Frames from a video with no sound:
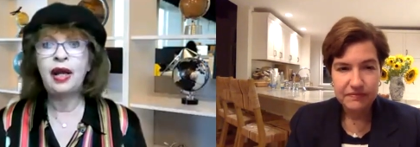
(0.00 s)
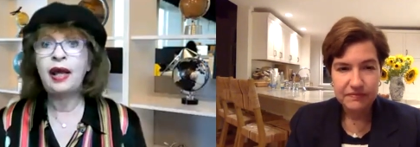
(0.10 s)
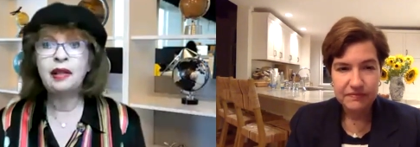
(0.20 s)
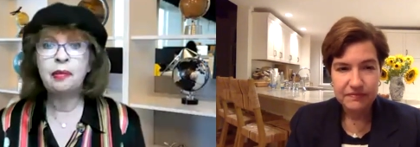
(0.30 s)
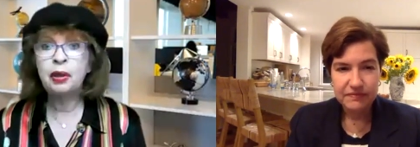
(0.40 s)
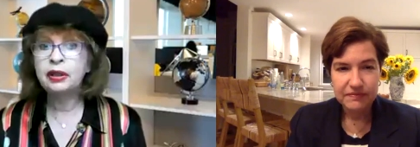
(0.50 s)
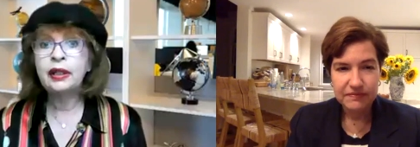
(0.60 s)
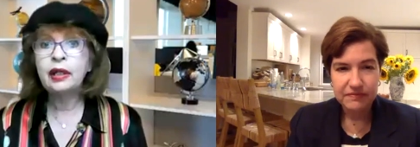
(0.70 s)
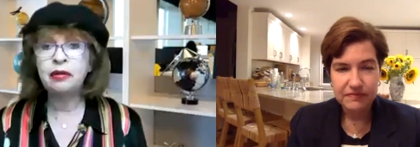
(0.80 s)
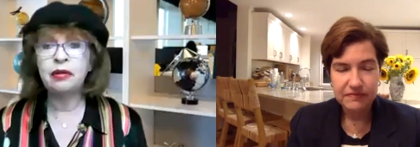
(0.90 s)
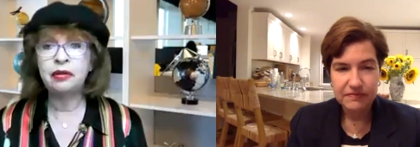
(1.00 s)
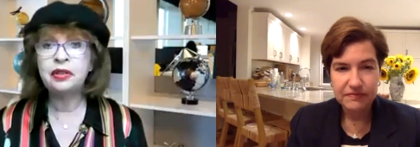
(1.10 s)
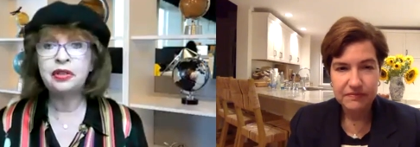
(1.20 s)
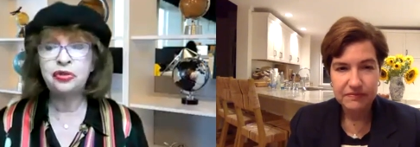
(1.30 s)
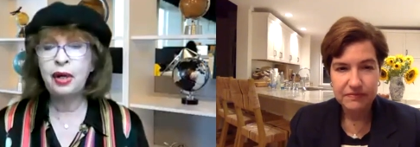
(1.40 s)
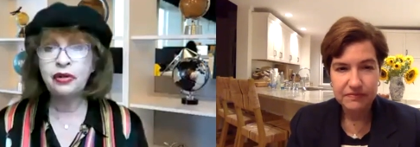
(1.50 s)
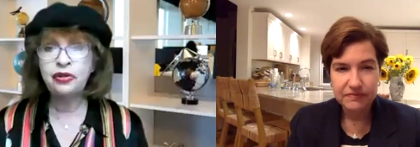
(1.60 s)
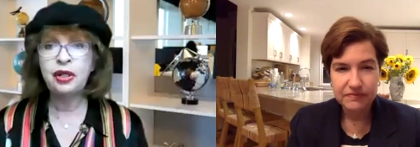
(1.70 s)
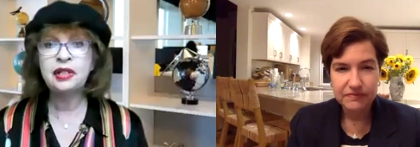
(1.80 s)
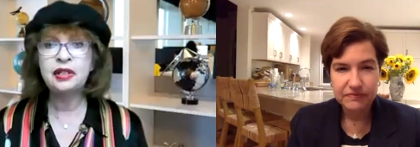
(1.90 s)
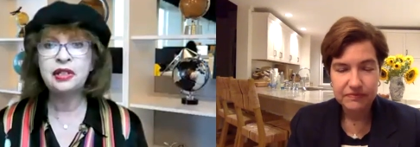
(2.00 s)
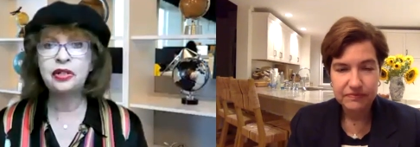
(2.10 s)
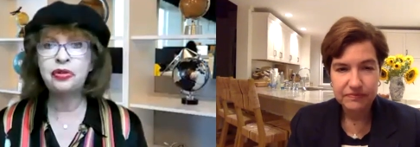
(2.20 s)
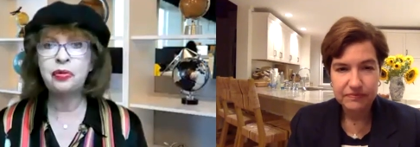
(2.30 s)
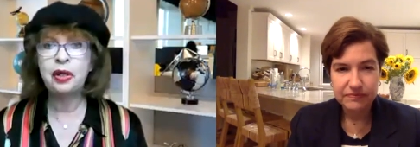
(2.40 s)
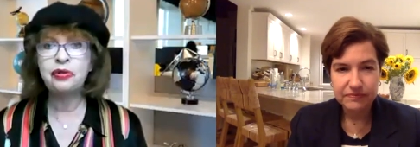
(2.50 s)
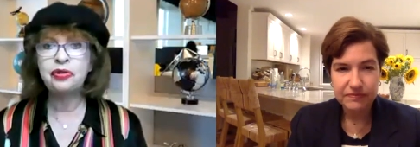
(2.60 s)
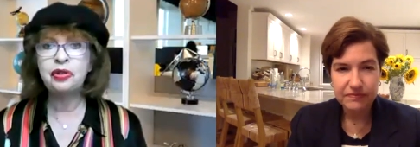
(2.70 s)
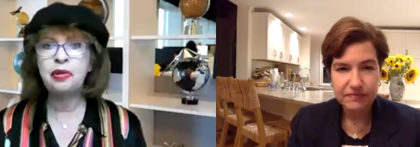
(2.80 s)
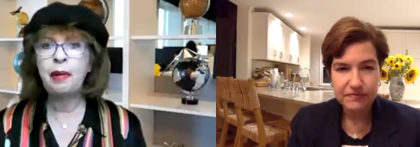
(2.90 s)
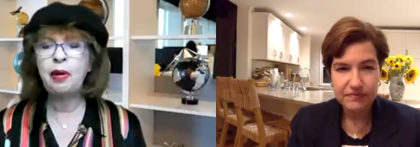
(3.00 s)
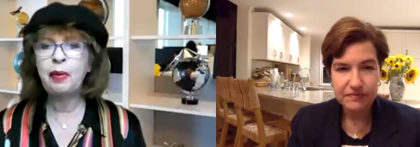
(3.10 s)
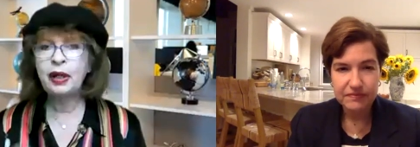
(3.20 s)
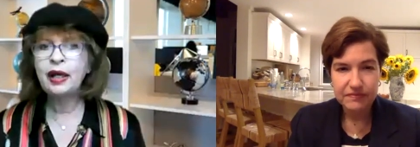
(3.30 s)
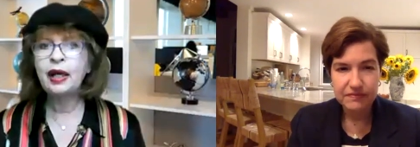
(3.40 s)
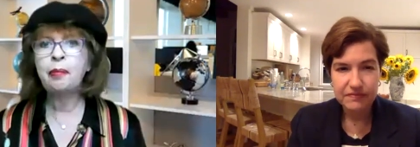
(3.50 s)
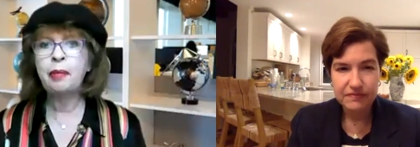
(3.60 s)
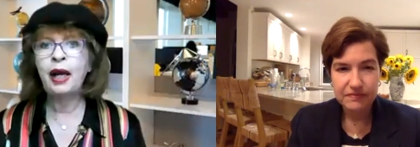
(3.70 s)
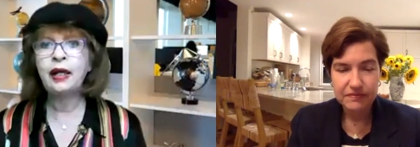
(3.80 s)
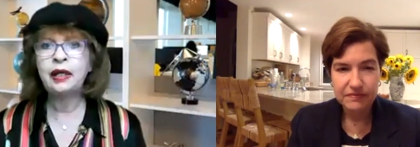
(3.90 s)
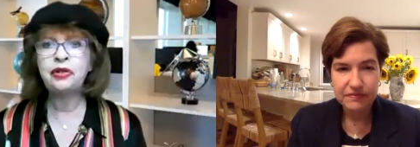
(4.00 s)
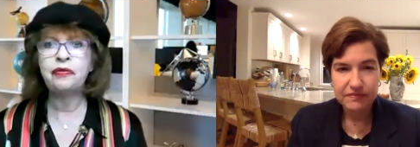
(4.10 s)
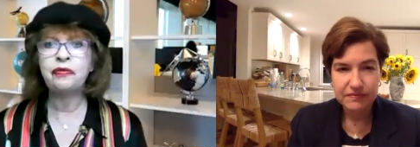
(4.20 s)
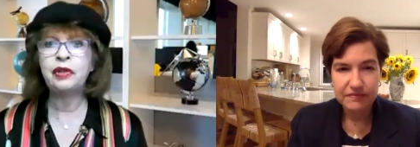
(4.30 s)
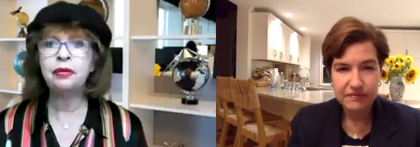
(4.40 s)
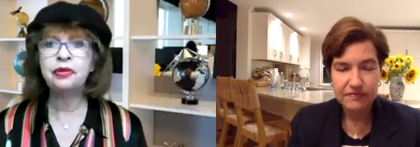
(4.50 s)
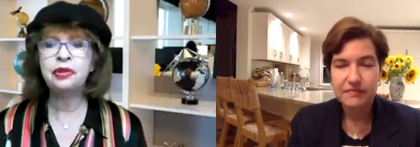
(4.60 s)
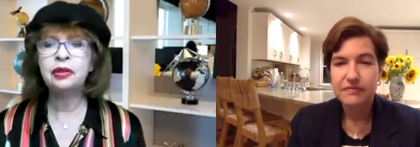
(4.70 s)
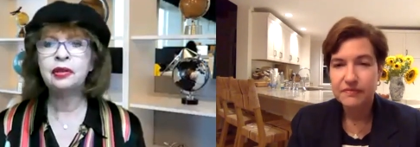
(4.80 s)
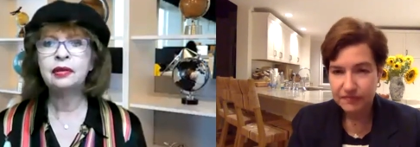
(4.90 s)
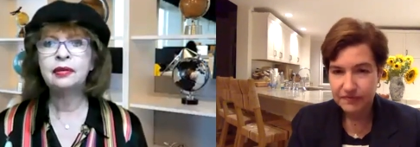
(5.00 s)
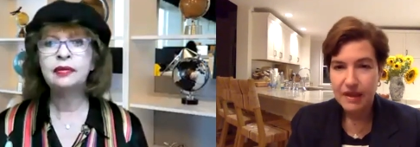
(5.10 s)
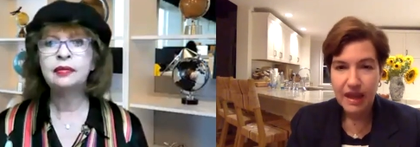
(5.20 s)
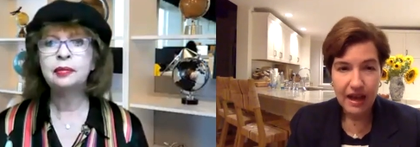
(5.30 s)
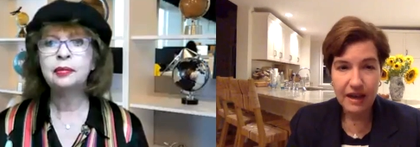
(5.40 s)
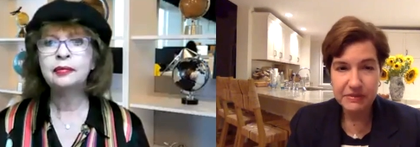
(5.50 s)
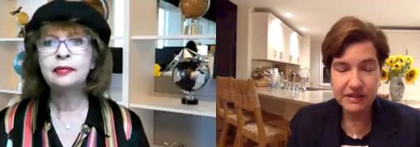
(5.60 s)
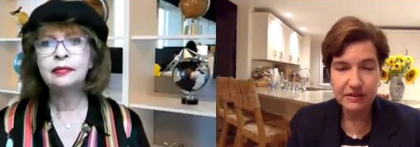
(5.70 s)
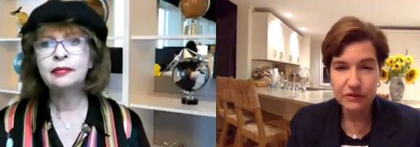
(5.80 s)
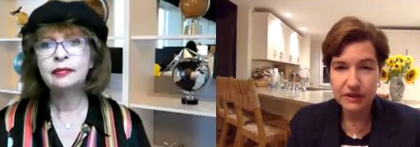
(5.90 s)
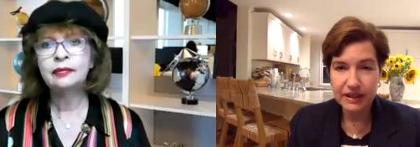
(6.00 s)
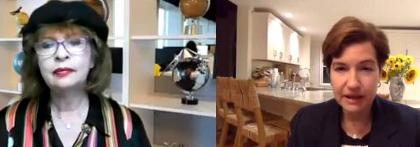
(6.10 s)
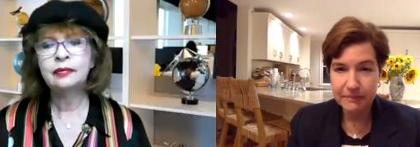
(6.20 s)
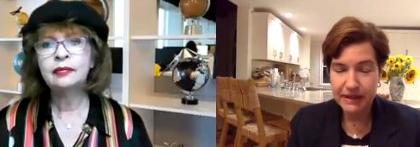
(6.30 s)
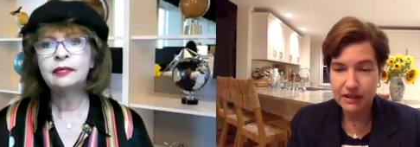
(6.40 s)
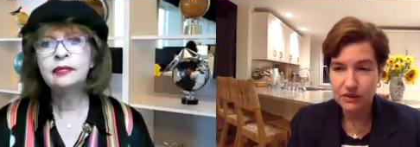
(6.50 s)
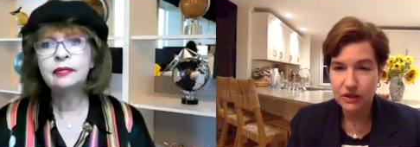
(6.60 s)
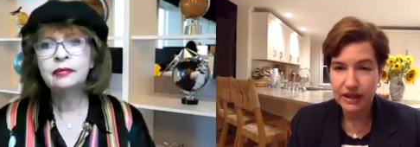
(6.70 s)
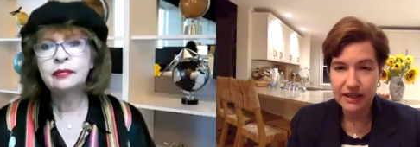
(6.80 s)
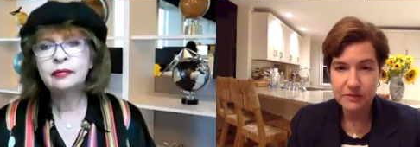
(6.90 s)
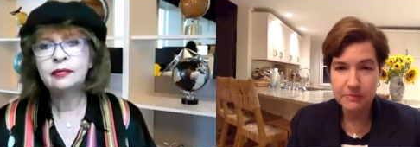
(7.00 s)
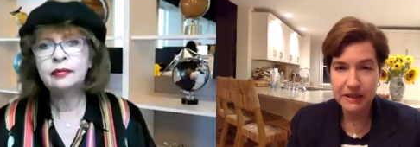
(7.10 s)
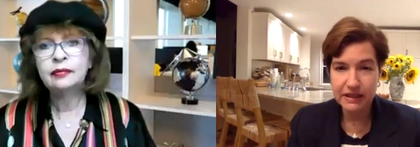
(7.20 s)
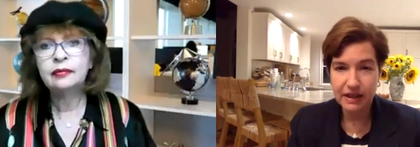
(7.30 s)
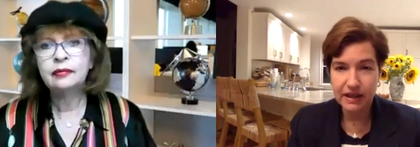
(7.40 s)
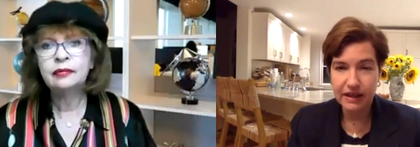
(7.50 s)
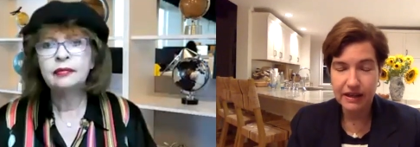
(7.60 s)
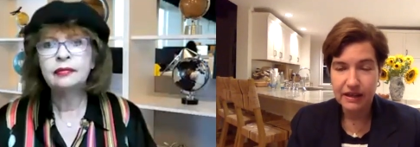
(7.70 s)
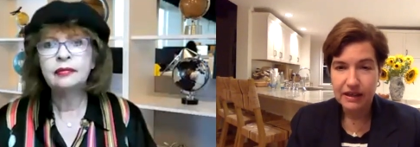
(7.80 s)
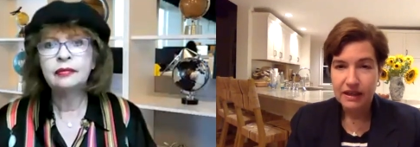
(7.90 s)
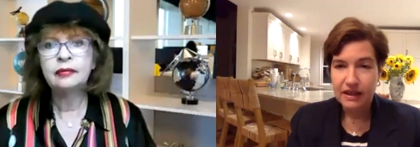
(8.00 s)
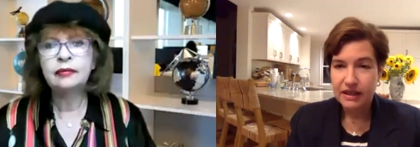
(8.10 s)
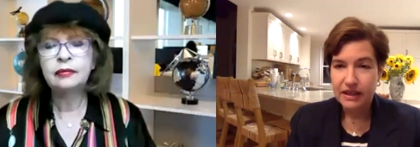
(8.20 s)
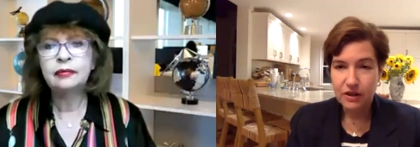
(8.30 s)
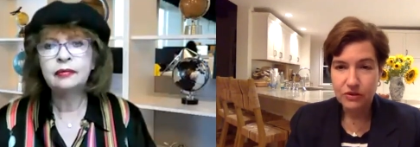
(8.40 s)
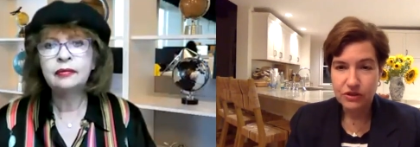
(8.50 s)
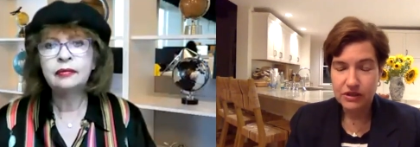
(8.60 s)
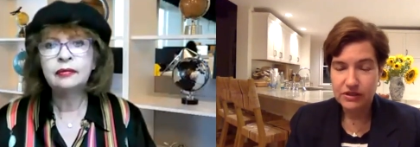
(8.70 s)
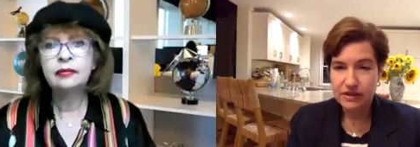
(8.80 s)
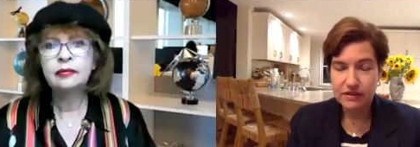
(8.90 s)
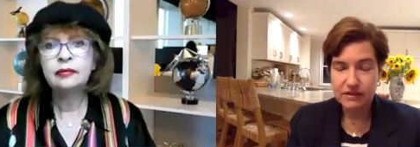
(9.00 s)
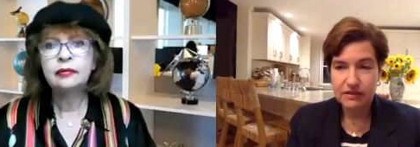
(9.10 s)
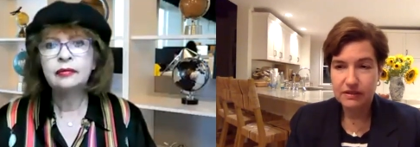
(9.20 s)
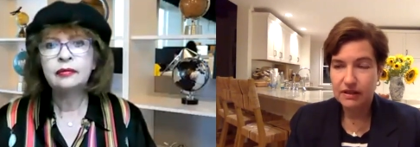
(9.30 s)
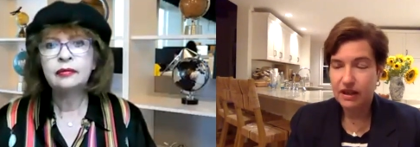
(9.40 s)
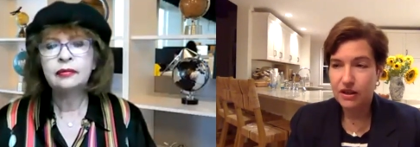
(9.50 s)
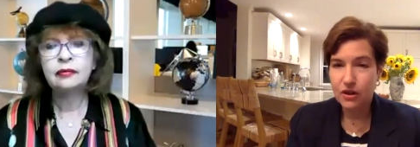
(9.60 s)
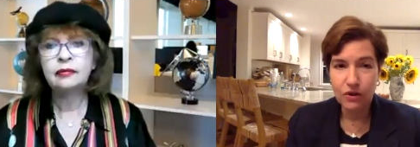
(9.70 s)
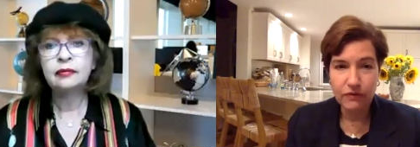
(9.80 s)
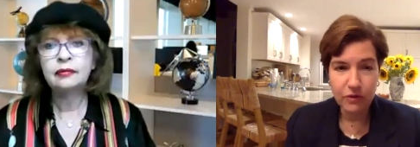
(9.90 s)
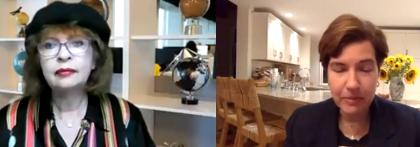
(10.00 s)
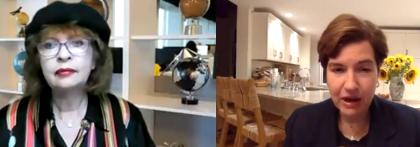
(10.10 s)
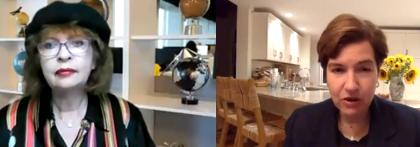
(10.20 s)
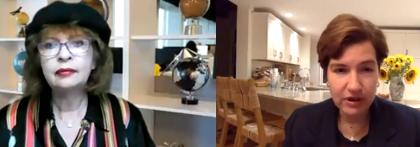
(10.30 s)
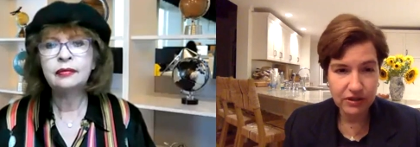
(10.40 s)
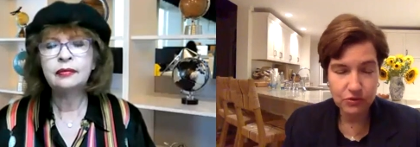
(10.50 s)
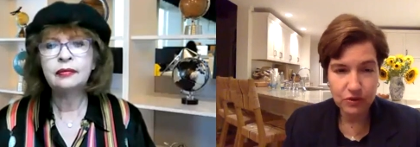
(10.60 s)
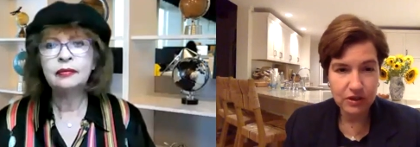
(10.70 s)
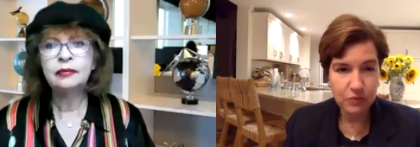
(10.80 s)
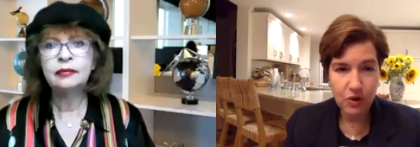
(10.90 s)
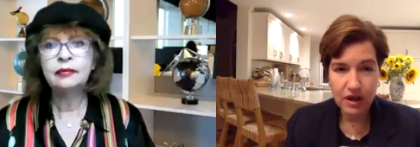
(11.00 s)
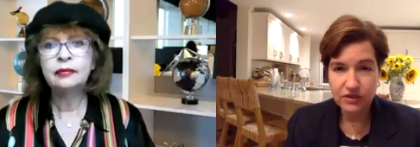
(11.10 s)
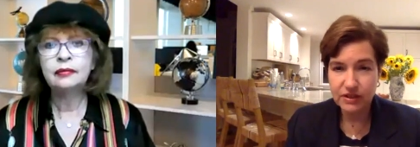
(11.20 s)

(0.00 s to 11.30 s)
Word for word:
Speaker 1: and the political strategizing situation. So maybe we can get a bite at each of those.
Speaker 2: Absolutely. I mean, look, it's been, uh, you know, just an overpowering story to watch in